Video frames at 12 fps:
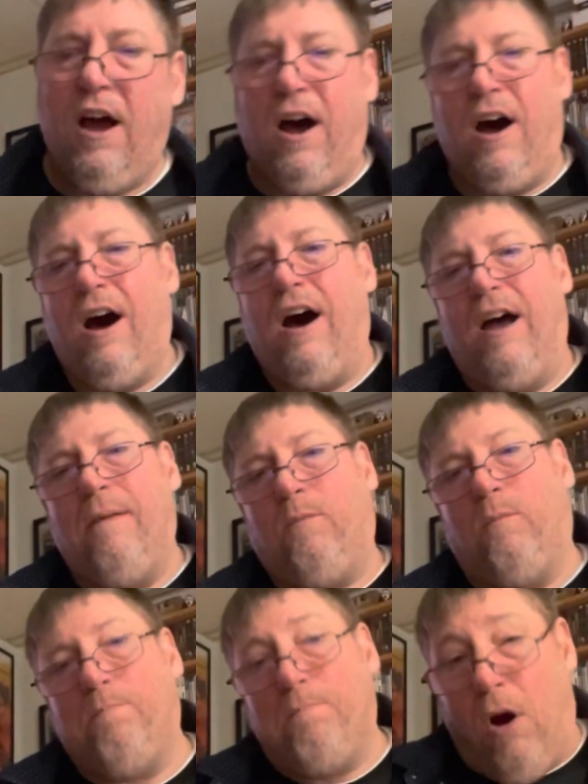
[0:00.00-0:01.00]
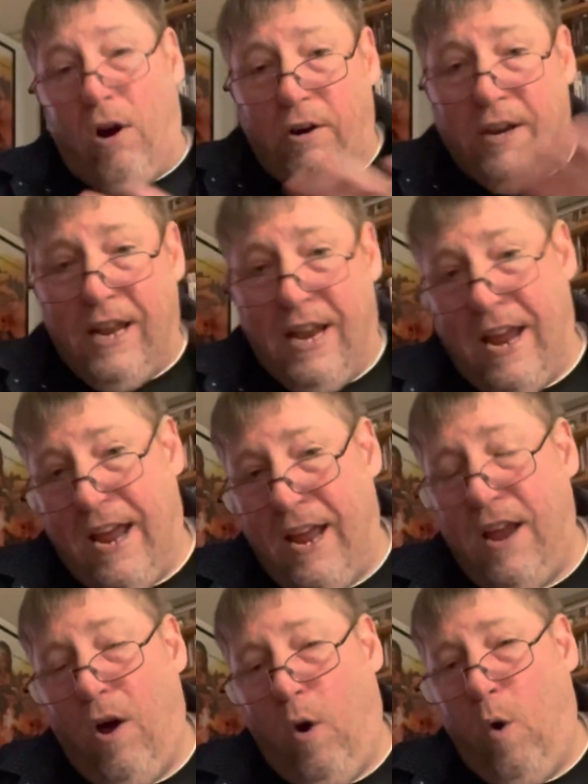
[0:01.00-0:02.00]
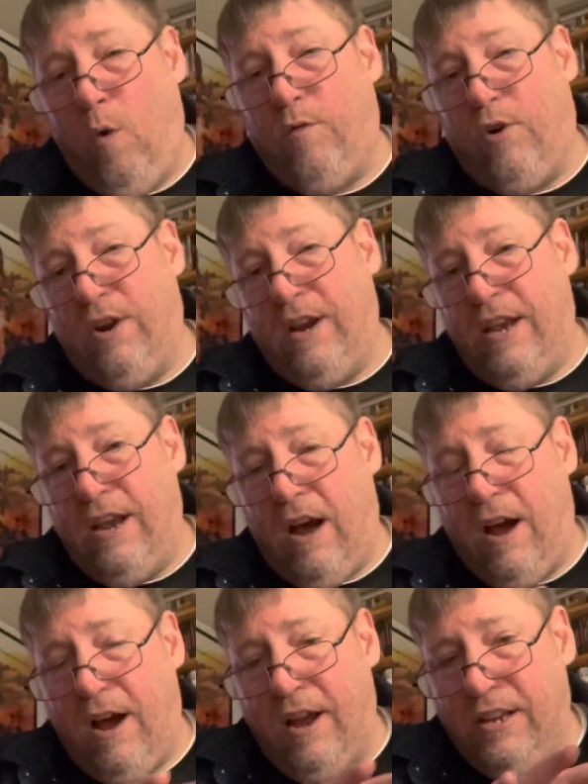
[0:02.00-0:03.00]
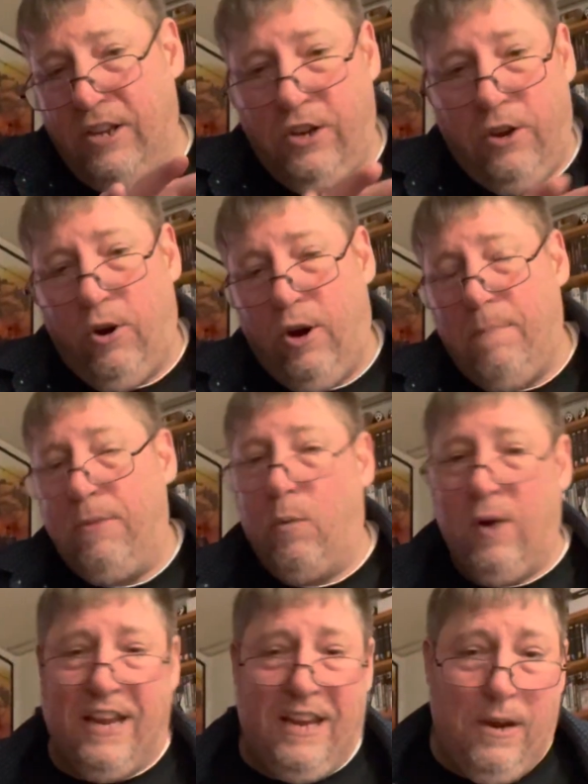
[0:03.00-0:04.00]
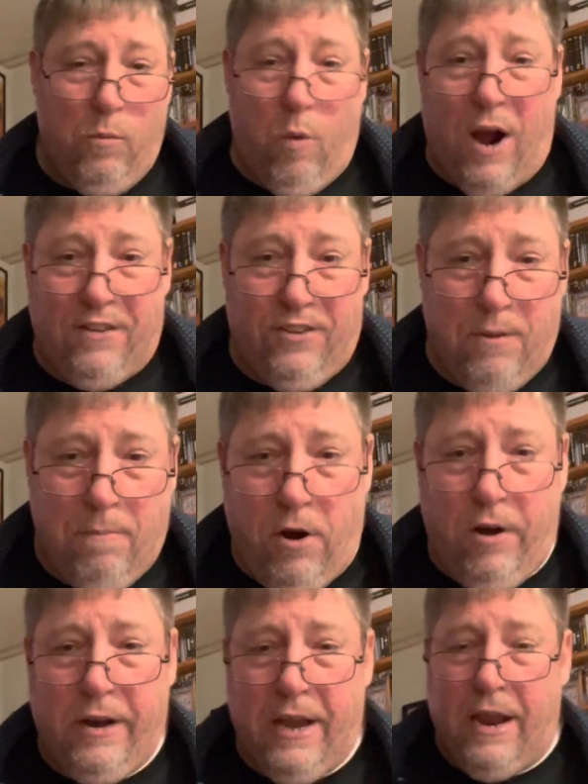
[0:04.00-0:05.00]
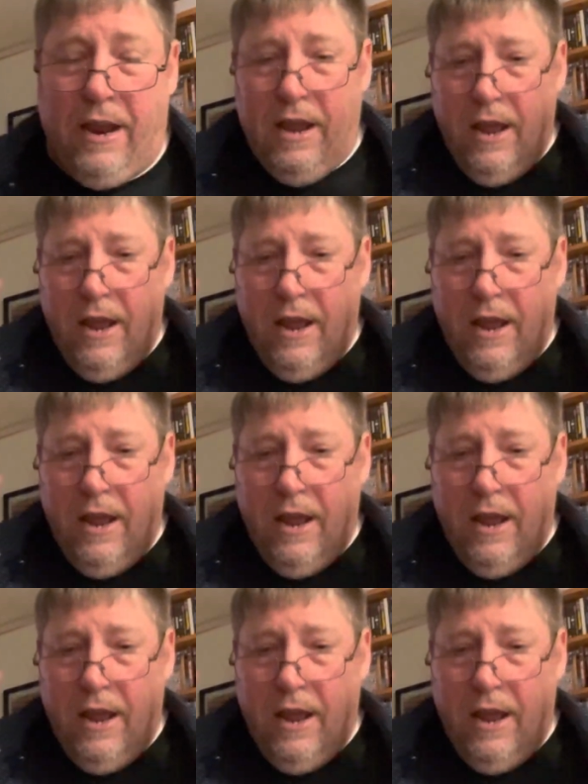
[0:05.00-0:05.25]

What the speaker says: market it over in Europe the way he wants to market it.